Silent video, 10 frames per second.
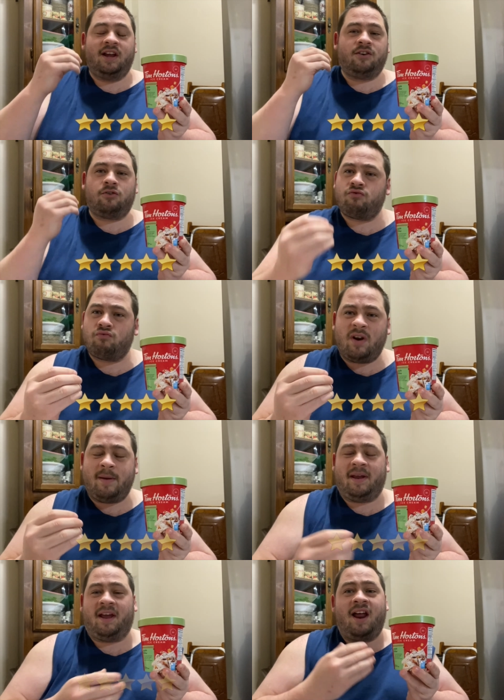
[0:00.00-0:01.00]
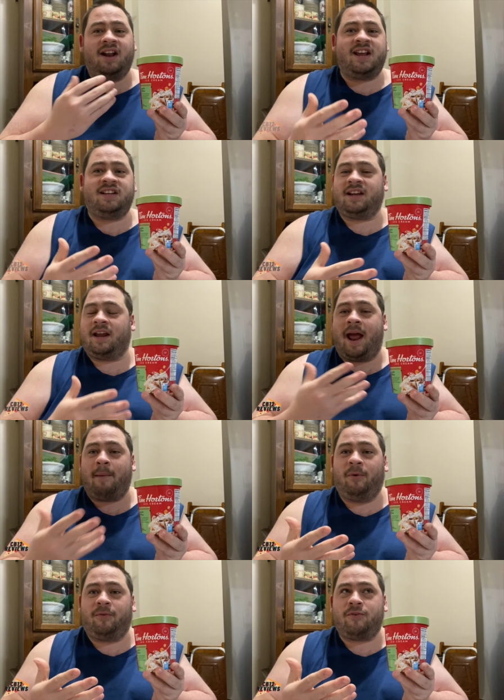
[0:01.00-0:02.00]
creamy. It kind of tastes like an
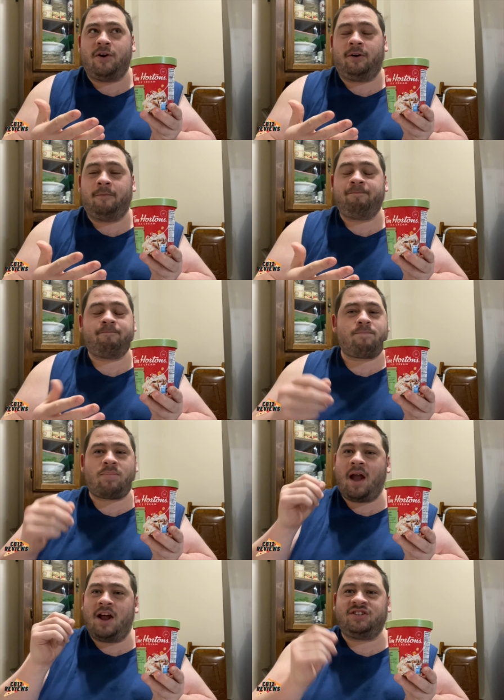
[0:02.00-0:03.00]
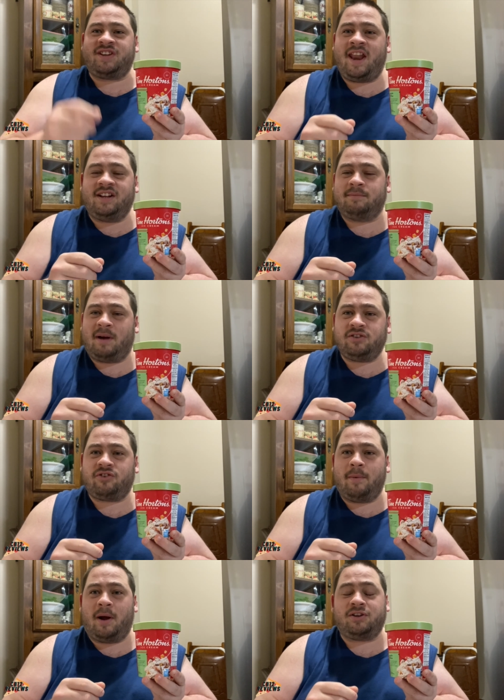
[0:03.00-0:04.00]
apple fritter. I just added some ice
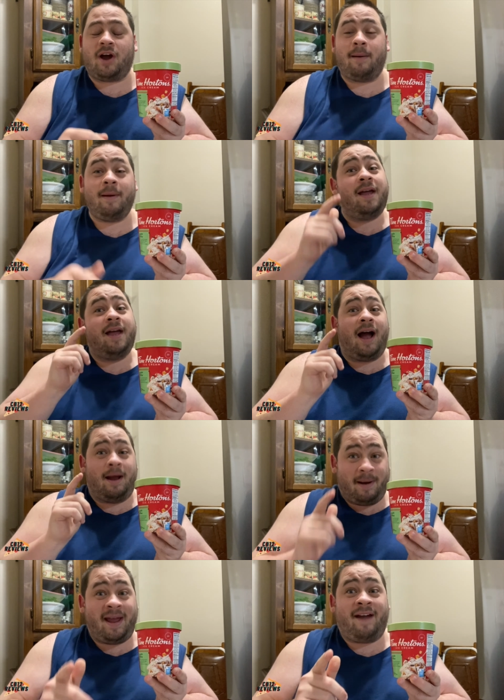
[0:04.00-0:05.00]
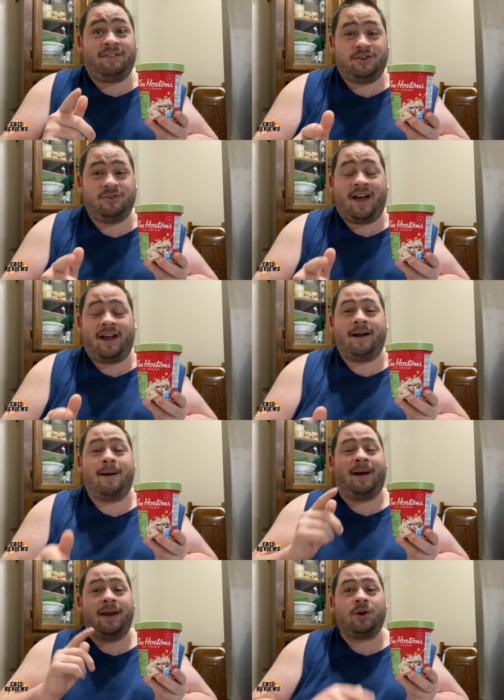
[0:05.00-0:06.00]
cream on top. I might have to do that. I
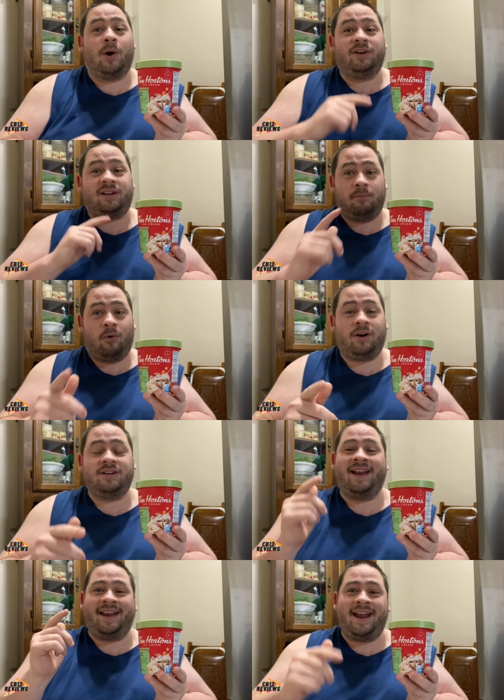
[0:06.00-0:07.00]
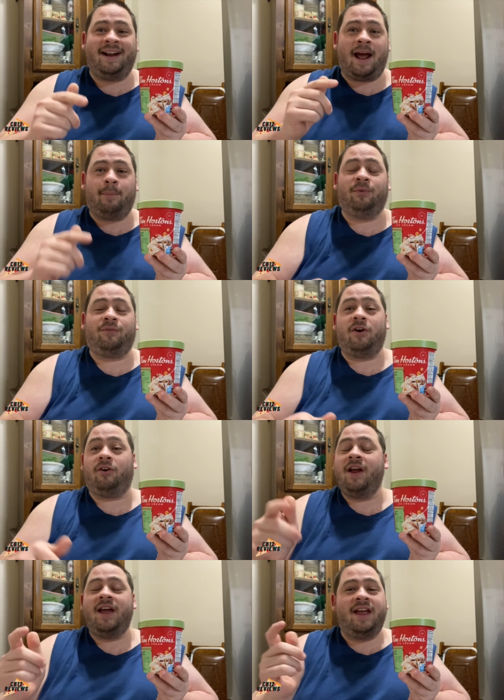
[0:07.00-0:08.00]
might go to Tim Hortons and get an apple
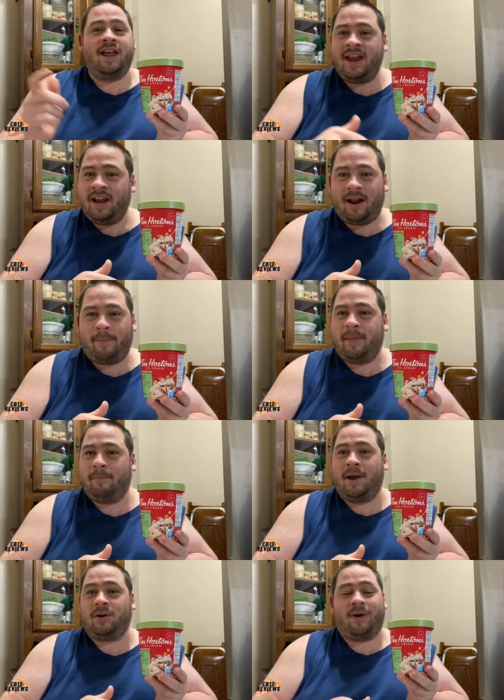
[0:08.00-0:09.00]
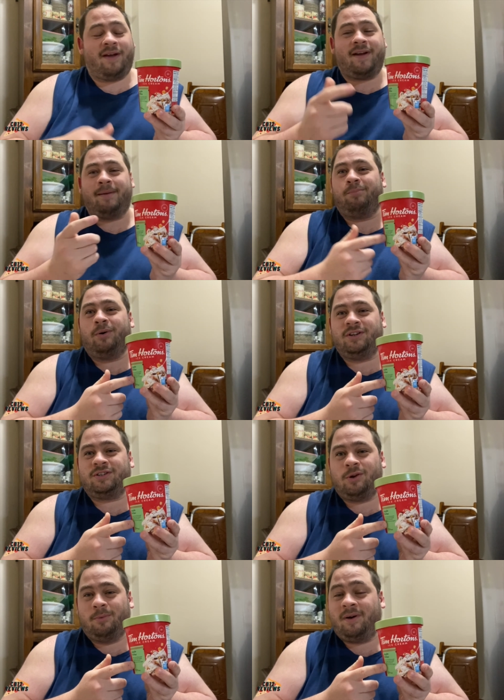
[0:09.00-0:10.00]
fritter, heat it up in the microwave, and put a
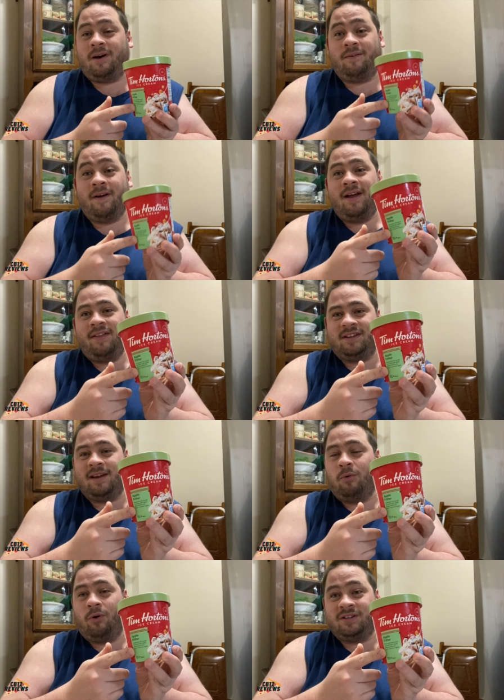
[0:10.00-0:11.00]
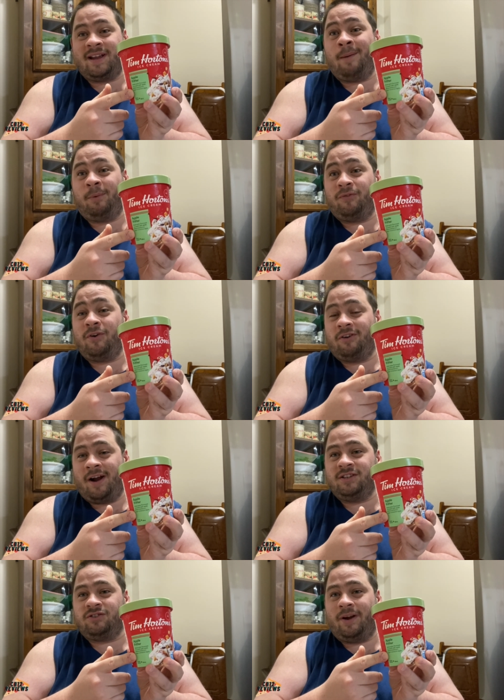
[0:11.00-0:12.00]
scoop of the Tim Hortons apple fritter
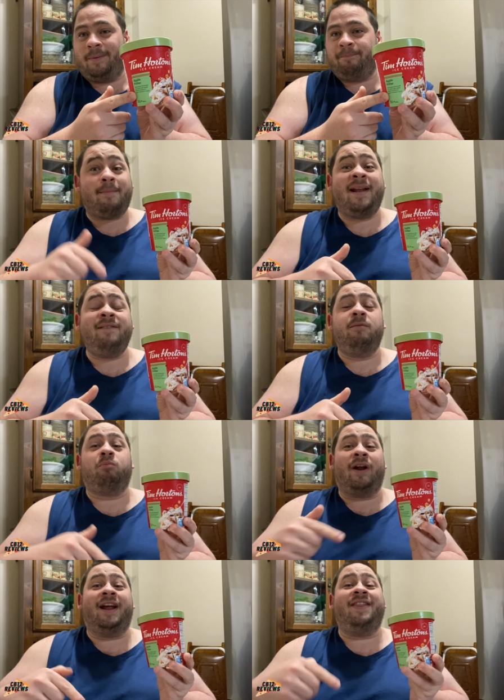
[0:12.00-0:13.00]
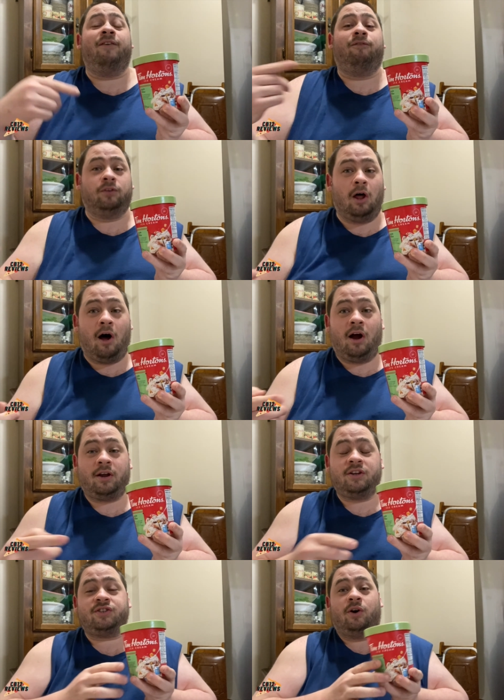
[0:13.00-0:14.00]
ice cream. I might even bring it in the
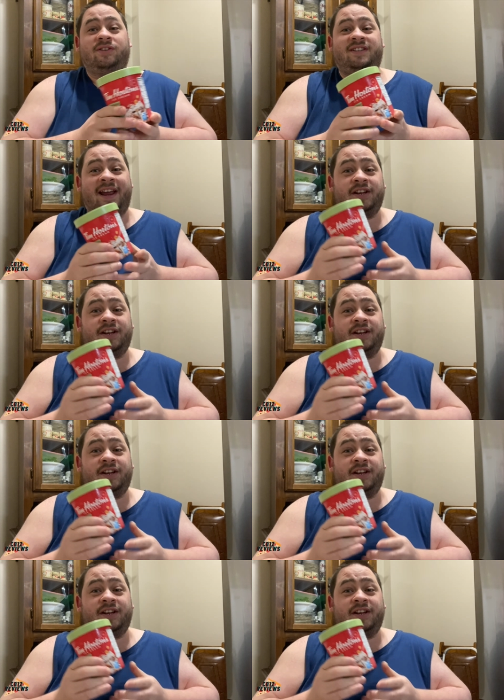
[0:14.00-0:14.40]
vlog. So stay